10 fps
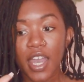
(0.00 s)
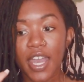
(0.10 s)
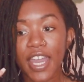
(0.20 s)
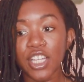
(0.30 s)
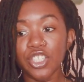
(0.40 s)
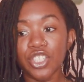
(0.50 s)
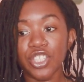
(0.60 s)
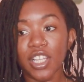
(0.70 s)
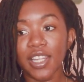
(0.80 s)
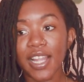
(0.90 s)
in
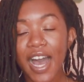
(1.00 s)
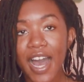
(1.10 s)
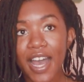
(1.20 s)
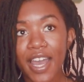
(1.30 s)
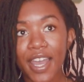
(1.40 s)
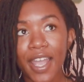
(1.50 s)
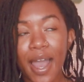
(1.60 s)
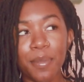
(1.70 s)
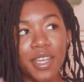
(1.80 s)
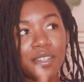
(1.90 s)
July,
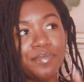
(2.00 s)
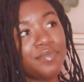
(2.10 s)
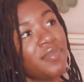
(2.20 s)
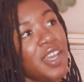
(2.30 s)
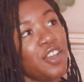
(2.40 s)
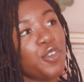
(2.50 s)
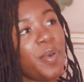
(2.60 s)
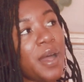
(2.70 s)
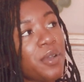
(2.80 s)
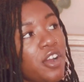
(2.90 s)
I mean, you
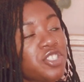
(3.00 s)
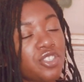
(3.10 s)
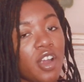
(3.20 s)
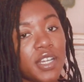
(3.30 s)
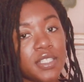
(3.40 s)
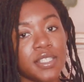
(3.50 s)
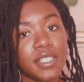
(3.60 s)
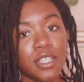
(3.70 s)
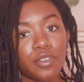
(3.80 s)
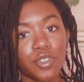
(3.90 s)
probably are starting to
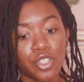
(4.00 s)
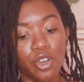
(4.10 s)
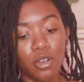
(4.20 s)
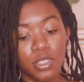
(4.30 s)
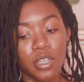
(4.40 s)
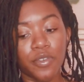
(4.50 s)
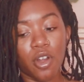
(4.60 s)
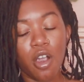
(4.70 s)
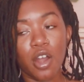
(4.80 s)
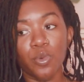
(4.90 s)
see the results of your
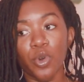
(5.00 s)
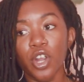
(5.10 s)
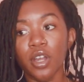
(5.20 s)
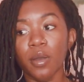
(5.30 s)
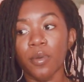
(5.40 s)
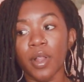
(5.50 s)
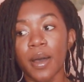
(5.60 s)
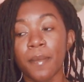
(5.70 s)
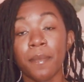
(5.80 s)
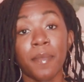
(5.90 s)
hard work.
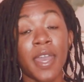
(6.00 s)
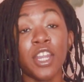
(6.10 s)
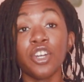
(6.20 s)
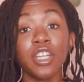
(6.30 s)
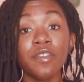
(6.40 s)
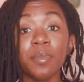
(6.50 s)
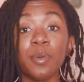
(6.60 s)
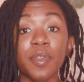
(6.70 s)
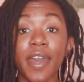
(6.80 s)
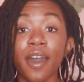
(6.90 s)
And it could even be
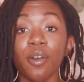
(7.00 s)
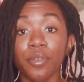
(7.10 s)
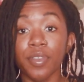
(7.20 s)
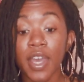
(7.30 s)
with health.